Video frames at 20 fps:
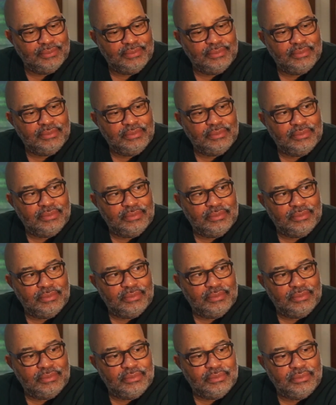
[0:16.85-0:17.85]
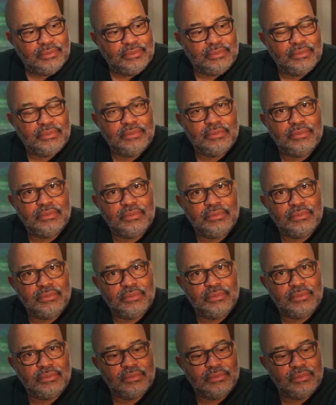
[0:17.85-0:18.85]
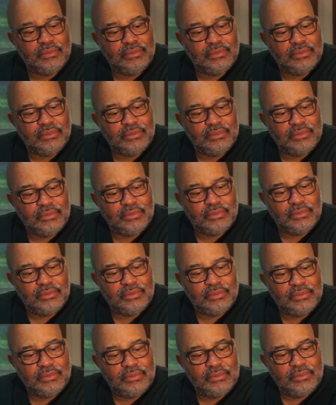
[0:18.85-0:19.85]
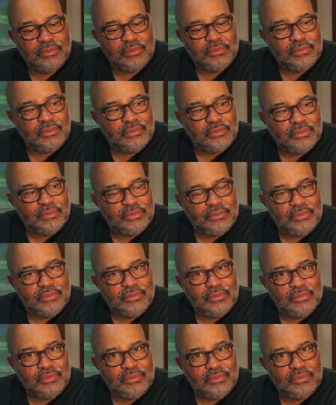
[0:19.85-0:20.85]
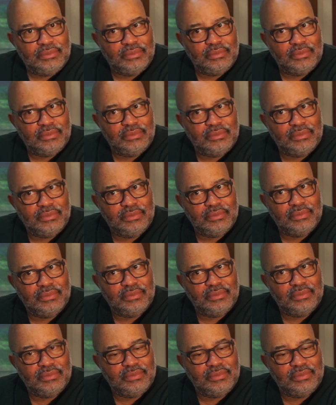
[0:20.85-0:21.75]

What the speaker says: (not speaking)